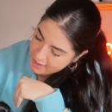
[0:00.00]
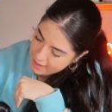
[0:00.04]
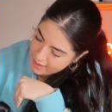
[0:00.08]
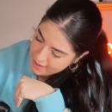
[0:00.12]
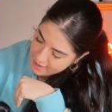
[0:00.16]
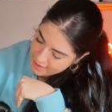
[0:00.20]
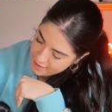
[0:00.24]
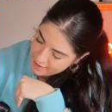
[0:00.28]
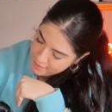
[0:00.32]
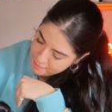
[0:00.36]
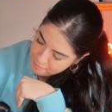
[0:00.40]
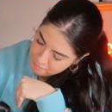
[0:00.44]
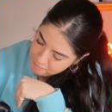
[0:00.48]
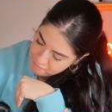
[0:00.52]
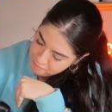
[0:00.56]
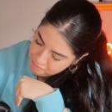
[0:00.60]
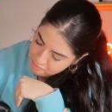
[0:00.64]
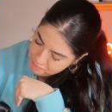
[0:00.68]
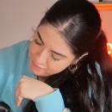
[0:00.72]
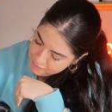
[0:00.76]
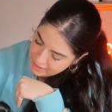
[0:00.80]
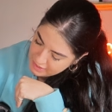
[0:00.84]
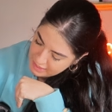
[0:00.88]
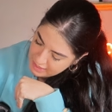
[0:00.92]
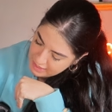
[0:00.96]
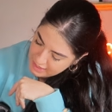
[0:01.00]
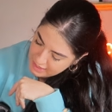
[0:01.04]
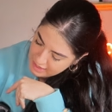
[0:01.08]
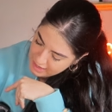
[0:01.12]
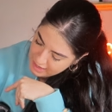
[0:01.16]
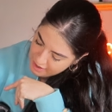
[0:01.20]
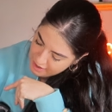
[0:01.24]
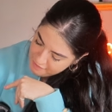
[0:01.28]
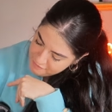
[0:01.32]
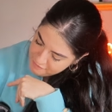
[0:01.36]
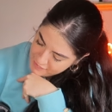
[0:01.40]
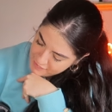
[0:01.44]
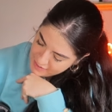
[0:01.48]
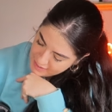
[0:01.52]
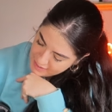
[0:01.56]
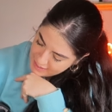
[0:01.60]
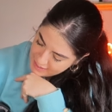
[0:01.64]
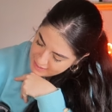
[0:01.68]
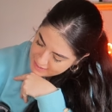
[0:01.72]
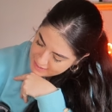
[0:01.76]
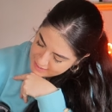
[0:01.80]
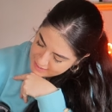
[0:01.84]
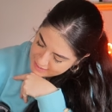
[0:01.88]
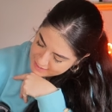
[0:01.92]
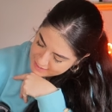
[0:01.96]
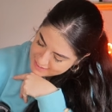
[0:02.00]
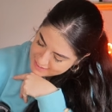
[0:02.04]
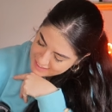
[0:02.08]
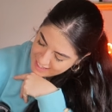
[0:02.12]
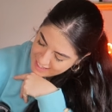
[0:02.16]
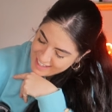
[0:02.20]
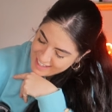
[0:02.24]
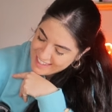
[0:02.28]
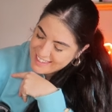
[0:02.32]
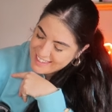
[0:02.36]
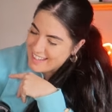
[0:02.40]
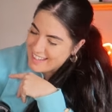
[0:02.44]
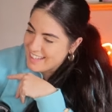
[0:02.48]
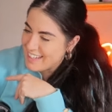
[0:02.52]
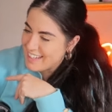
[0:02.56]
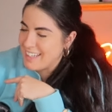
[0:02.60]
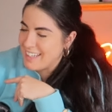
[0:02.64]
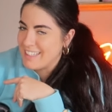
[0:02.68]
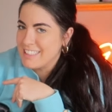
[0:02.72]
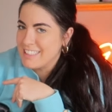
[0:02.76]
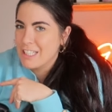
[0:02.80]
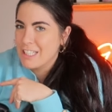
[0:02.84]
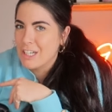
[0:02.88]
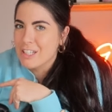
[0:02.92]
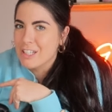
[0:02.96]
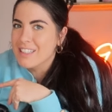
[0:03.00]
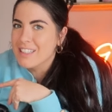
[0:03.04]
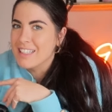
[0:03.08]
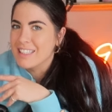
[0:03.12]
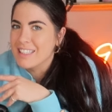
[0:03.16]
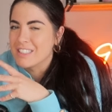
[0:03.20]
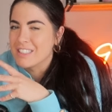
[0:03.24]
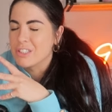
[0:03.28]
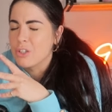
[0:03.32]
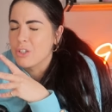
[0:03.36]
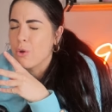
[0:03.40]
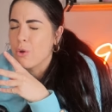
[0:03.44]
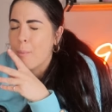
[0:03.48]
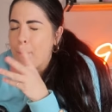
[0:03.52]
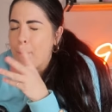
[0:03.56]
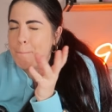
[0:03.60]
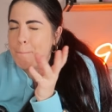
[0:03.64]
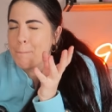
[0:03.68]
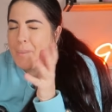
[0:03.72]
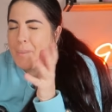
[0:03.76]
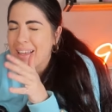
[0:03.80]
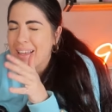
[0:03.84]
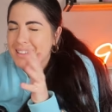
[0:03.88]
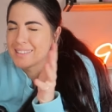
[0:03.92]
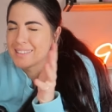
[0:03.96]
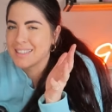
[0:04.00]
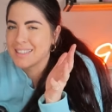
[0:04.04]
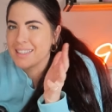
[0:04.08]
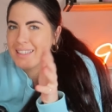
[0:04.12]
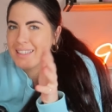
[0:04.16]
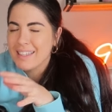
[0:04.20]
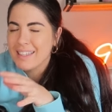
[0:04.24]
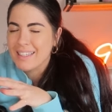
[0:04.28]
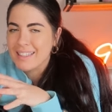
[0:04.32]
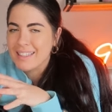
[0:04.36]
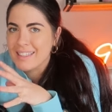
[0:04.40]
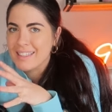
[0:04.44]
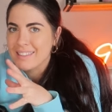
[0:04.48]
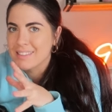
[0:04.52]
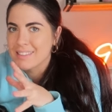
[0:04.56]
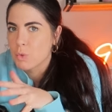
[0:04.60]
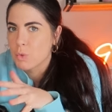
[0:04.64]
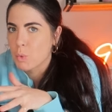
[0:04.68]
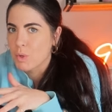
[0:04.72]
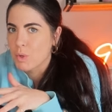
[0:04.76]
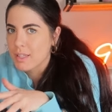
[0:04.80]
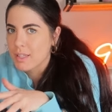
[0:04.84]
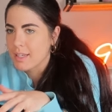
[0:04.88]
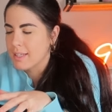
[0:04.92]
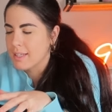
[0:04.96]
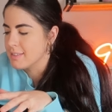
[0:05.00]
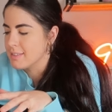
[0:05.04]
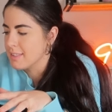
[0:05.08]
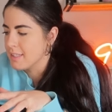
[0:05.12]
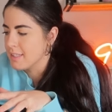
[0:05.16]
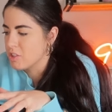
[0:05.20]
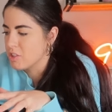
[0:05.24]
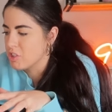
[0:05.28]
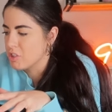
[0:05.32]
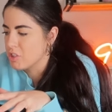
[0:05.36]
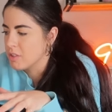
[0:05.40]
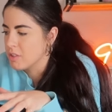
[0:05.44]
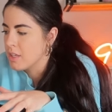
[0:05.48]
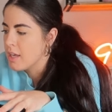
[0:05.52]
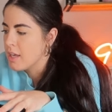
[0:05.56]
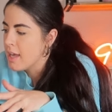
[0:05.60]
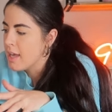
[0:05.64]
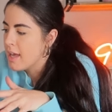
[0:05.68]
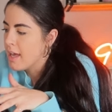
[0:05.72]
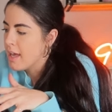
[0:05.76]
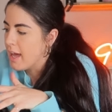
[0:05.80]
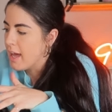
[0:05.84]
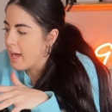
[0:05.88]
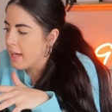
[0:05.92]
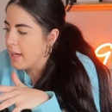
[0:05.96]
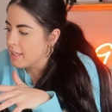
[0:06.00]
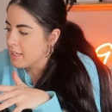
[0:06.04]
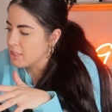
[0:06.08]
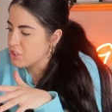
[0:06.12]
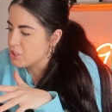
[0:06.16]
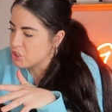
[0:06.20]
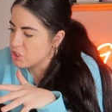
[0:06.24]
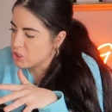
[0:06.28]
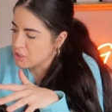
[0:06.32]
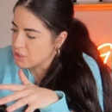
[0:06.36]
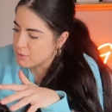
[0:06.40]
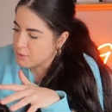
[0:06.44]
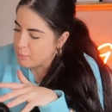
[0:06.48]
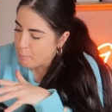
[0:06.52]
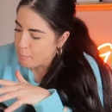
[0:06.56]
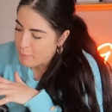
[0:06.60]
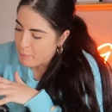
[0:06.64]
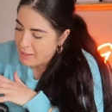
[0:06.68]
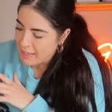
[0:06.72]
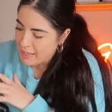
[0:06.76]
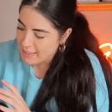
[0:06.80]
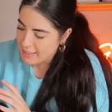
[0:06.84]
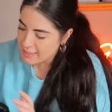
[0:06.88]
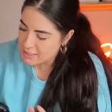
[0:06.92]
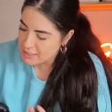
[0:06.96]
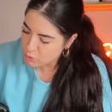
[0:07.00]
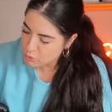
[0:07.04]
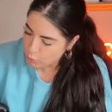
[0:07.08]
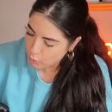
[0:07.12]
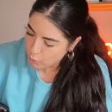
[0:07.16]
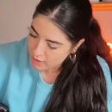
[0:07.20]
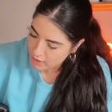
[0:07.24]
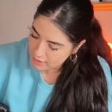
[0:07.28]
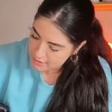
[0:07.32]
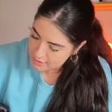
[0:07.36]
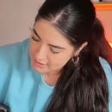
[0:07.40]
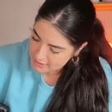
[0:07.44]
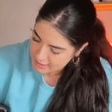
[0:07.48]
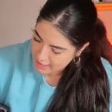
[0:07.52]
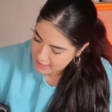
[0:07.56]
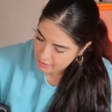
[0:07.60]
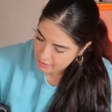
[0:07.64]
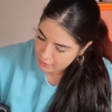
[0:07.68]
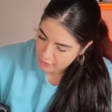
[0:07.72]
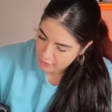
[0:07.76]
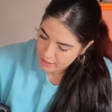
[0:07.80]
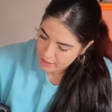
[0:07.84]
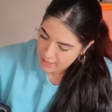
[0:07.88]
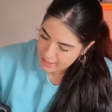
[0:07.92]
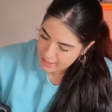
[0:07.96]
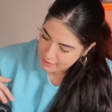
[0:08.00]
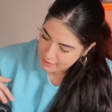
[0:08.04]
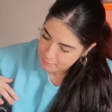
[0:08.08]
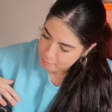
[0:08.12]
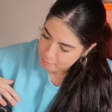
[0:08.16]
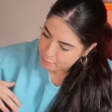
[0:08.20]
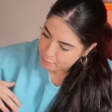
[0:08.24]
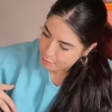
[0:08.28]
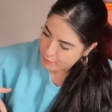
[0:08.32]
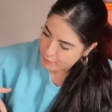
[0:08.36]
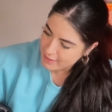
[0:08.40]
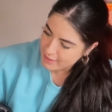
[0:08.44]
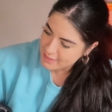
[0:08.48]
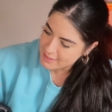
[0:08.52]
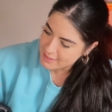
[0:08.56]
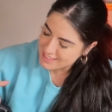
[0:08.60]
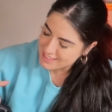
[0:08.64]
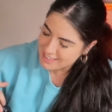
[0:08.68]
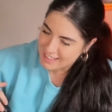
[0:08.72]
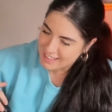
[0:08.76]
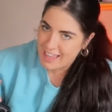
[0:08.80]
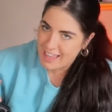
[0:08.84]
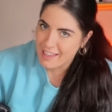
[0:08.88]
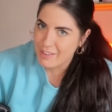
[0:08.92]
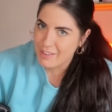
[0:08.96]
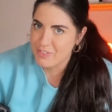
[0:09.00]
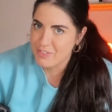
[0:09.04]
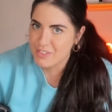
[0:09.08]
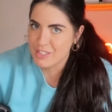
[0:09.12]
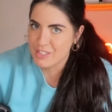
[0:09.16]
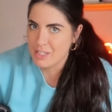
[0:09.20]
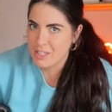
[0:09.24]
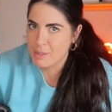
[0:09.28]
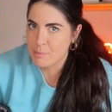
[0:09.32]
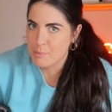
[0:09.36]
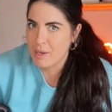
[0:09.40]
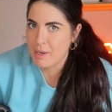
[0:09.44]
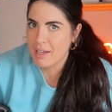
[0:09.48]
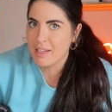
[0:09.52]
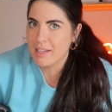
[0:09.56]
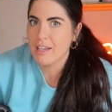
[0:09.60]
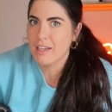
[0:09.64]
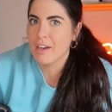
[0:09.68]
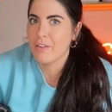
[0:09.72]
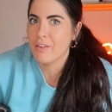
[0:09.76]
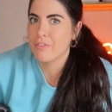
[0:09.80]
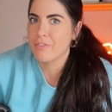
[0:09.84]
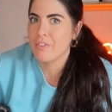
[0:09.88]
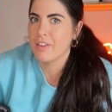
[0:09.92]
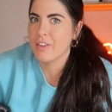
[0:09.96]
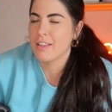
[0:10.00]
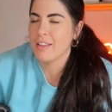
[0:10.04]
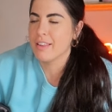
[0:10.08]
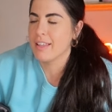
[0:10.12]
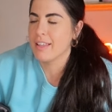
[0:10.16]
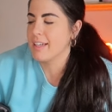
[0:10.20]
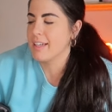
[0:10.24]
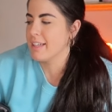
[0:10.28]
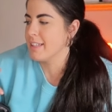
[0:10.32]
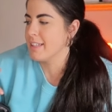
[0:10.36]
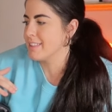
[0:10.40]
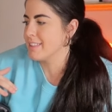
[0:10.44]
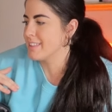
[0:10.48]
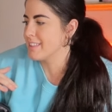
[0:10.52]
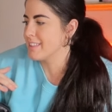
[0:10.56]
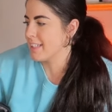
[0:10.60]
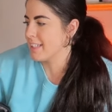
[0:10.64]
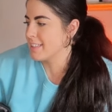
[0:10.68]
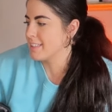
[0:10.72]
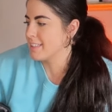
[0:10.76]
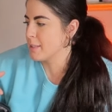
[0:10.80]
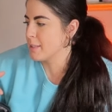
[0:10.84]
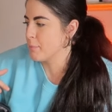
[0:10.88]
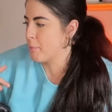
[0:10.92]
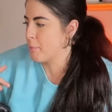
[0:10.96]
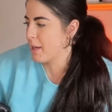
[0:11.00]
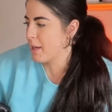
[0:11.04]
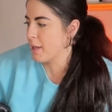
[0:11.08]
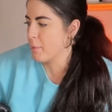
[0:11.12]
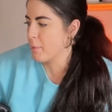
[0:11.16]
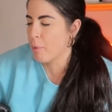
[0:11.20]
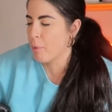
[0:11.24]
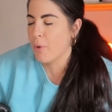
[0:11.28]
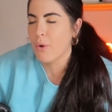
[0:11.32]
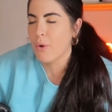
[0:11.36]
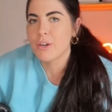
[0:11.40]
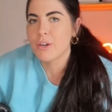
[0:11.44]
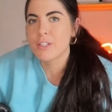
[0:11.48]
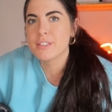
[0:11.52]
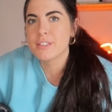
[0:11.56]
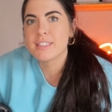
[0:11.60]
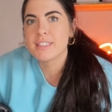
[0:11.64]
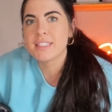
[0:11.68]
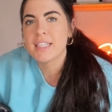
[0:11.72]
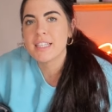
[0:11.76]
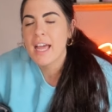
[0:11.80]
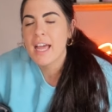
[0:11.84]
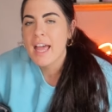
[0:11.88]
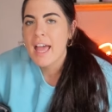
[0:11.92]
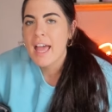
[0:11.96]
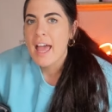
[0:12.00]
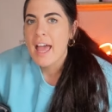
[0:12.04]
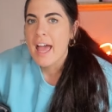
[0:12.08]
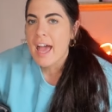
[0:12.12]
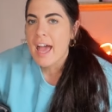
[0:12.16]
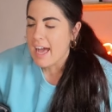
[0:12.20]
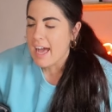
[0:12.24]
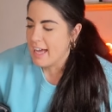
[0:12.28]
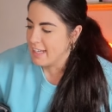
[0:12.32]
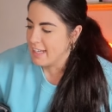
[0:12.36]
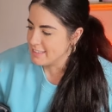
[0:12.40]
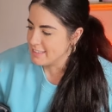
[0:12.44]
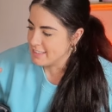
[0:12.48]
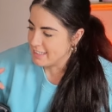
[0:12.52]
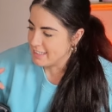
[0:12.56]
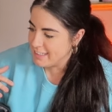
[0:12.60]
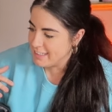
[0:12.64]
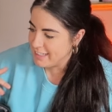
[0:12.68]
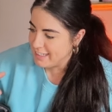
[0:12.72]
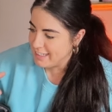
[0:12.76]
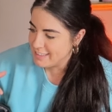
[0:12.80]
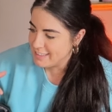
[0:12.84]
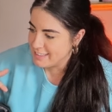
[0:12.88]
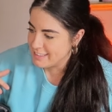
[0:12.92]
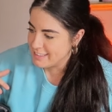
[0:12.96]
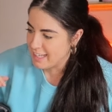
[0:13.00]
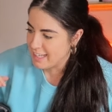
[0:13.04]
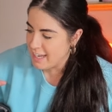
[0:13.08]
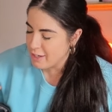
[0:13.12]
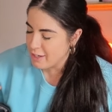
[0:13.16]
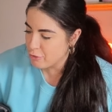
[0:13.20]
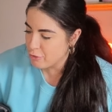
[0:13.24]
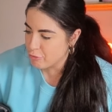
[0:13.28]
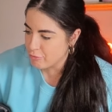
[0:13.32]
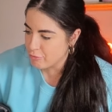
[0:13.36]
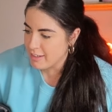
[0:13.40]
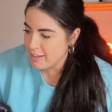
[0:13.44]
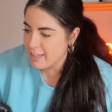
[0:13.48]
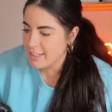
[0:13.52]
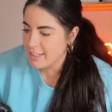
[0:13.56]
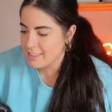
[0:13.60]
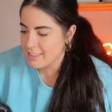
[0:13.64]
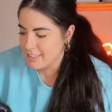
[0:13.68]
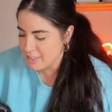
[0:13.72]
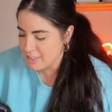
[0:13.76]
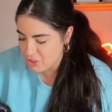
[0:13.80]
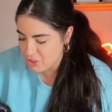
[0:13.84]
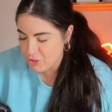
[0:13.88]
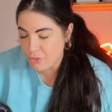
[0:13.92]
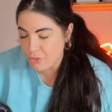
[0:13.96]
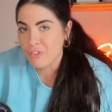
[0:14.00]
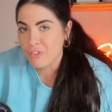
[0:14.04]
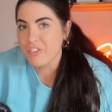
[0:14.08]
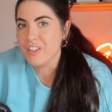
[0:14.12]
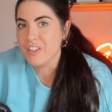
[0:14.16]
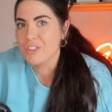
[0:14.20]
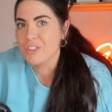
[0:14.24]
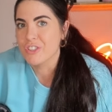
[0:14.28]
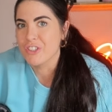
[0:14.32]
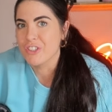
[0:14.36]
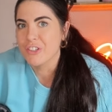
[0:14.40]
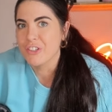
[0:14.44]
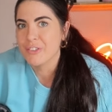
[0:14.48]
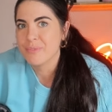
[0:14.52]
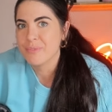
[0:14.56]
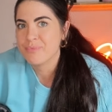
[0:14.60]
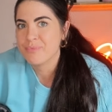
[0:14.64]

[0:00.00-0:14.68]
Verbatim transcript: Um, I feel like it's neatly done. It's not messy in its organization and it's just placed well together and it brings life to the bag. I feel that it sets the bag apart and it is a great additional feature.